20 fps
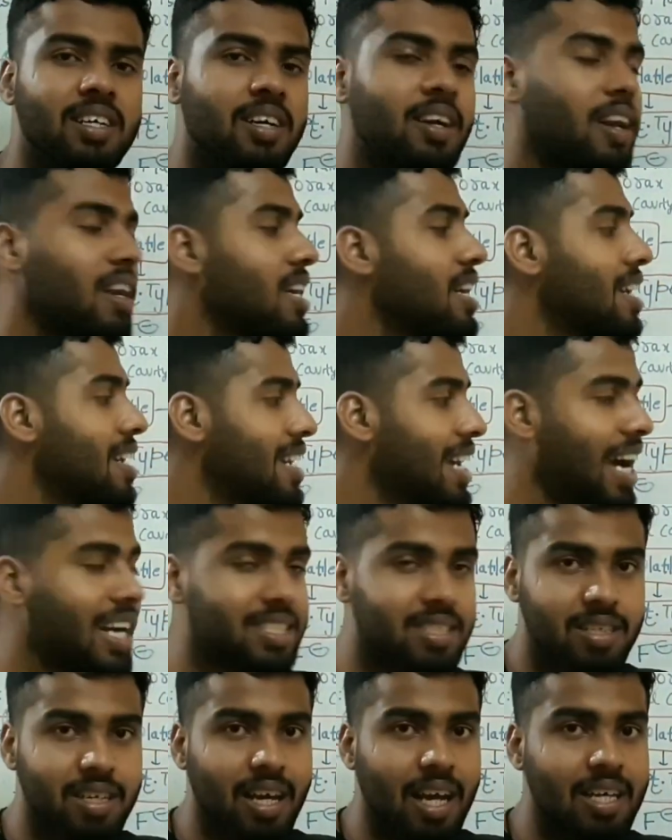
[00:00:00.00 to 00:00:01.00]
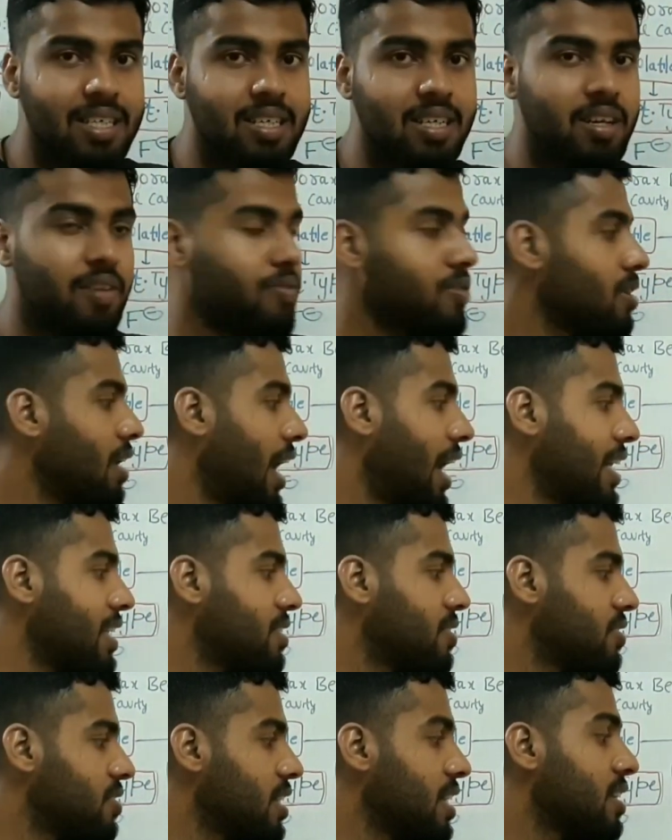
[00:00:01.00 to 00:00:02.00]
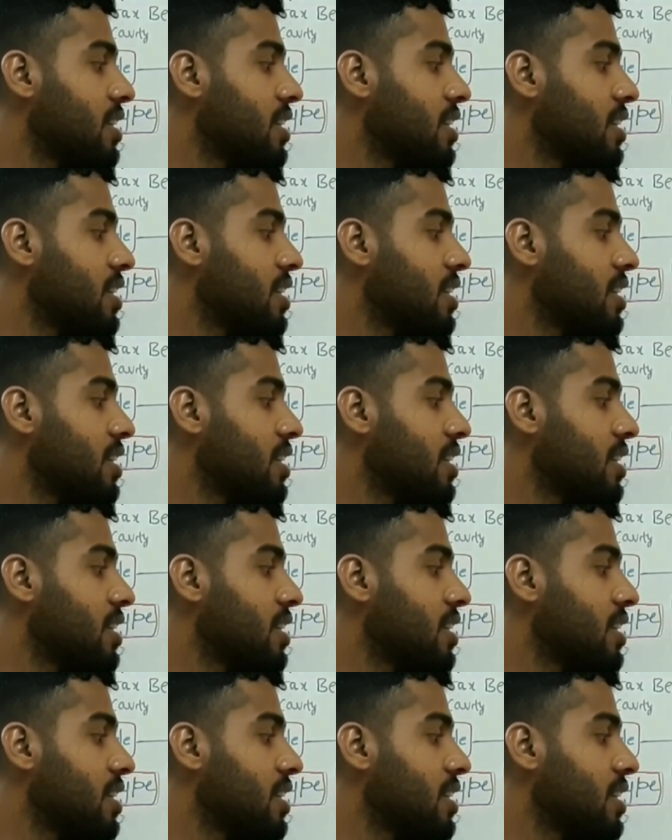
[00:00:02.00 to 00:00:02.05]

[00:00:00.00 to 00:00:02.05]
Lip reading: clearly acetic acid. If you add